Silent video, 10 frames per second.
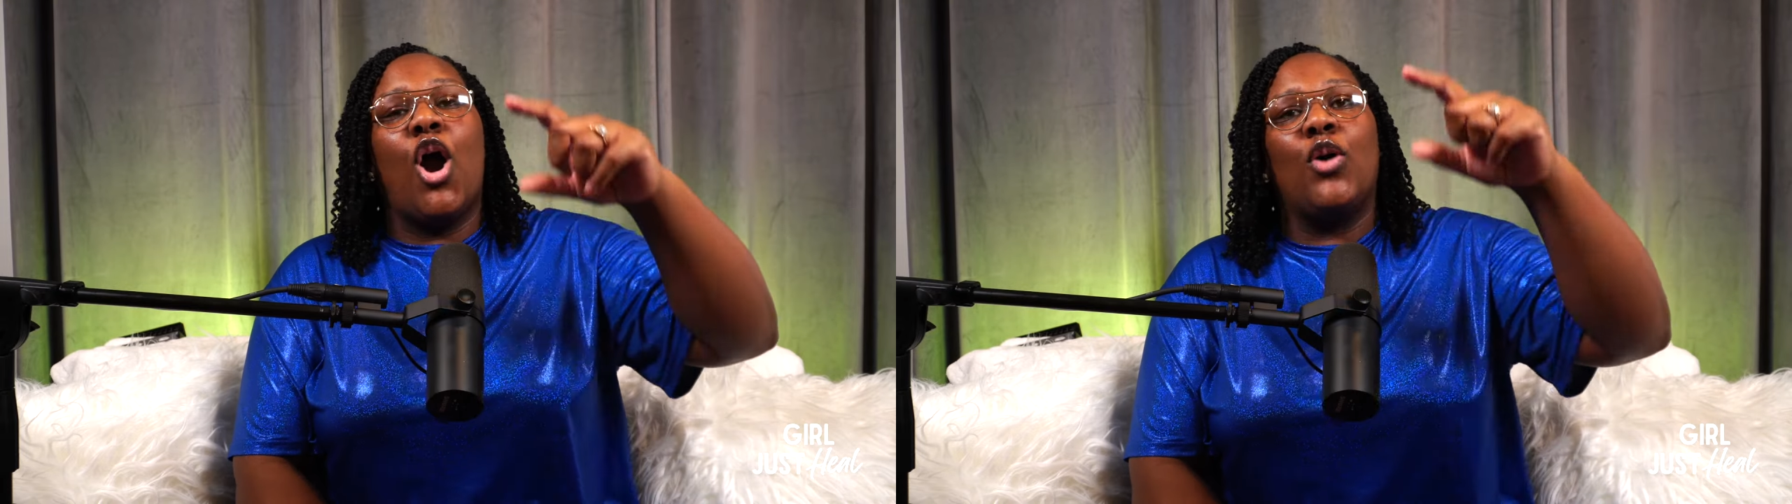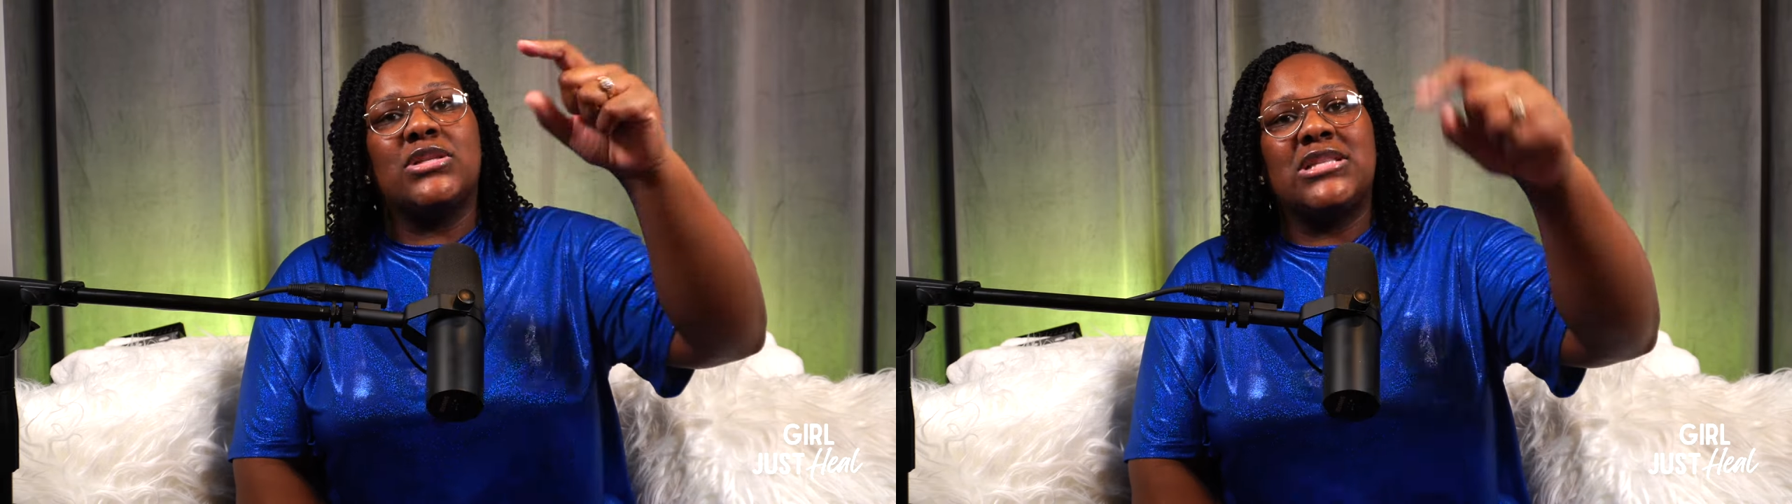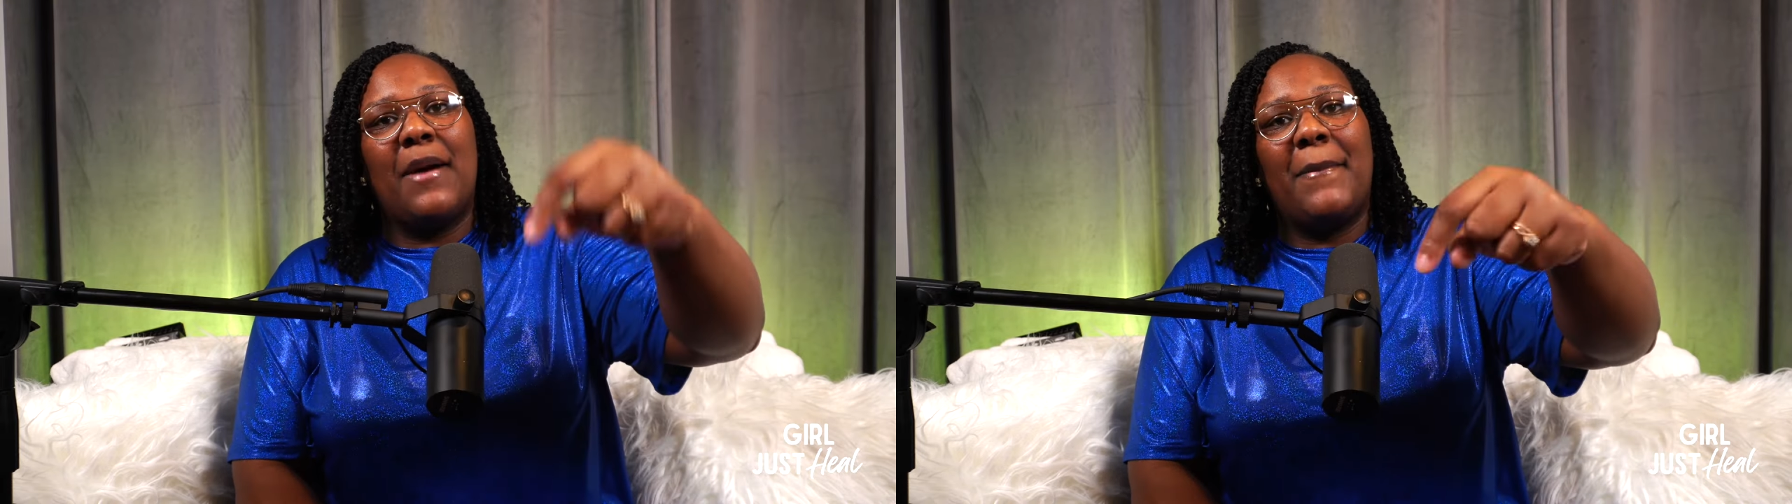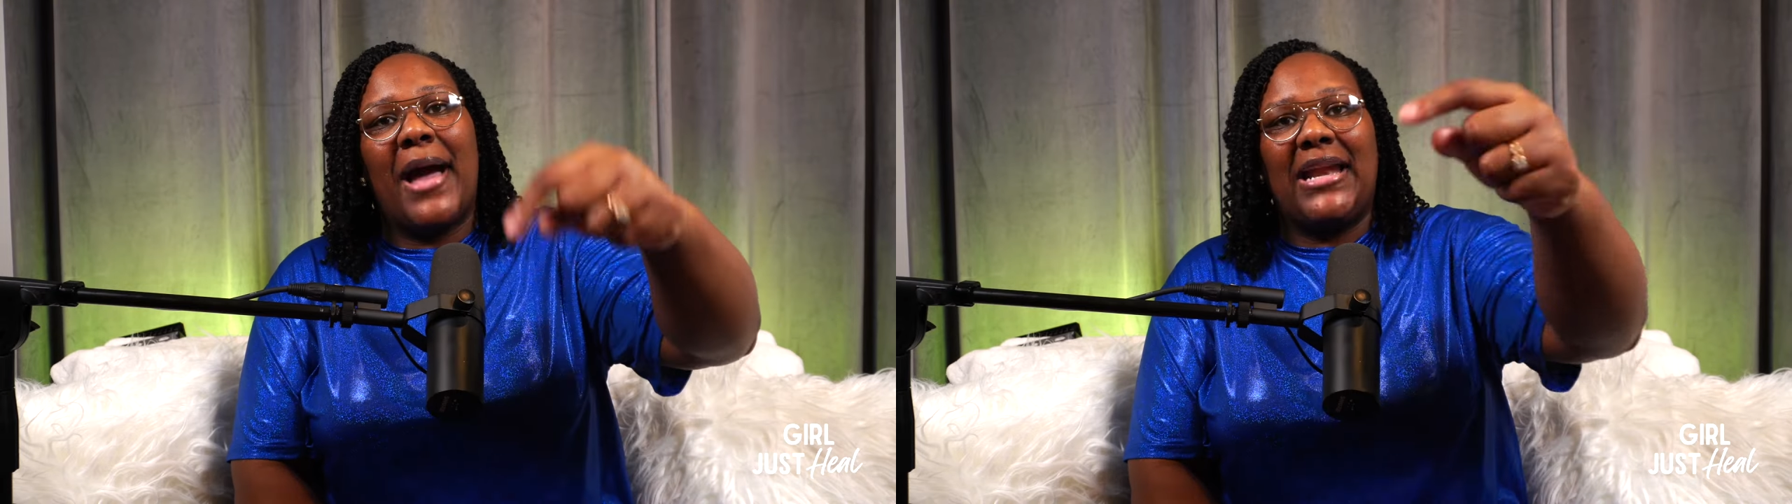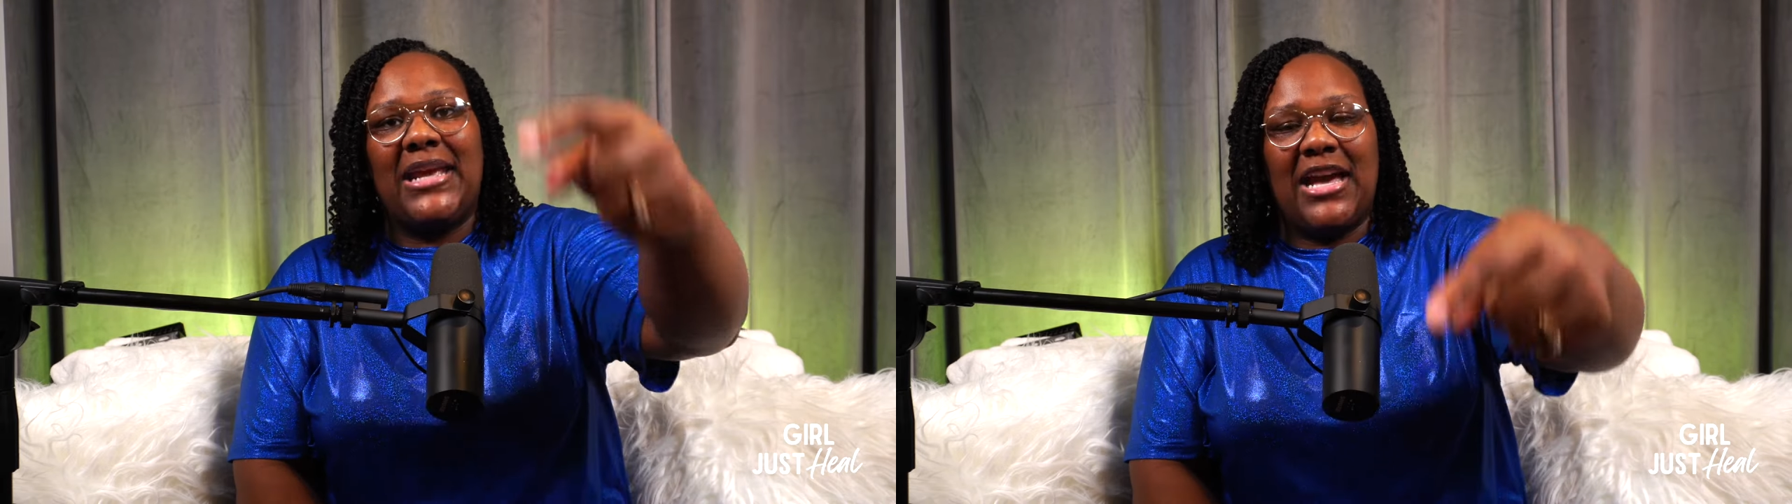on
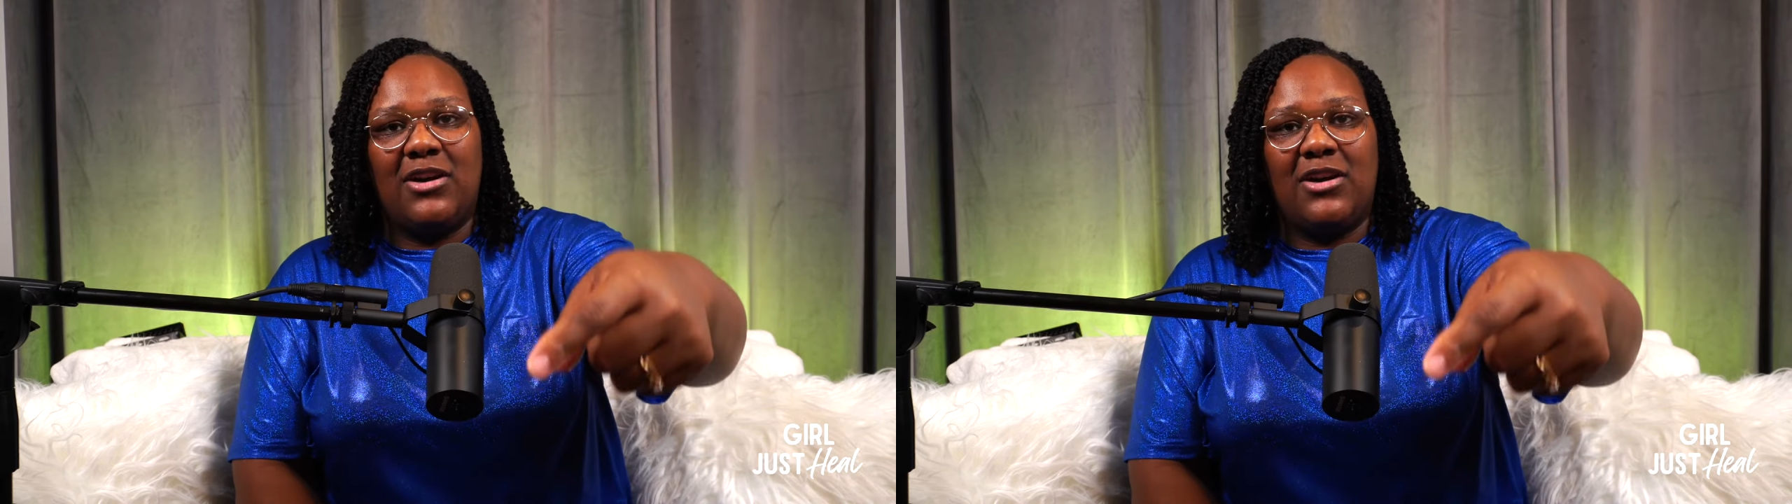somebody